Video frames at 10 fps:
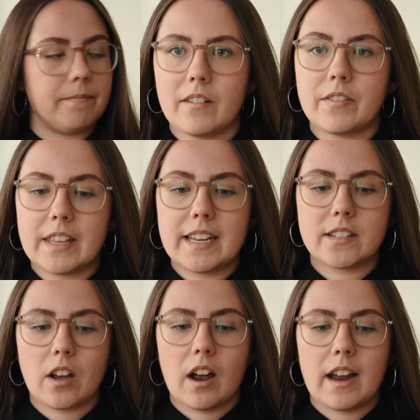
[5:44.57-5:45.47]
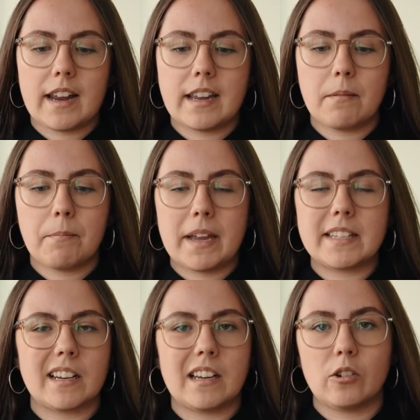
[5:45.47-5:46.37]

And for these I basically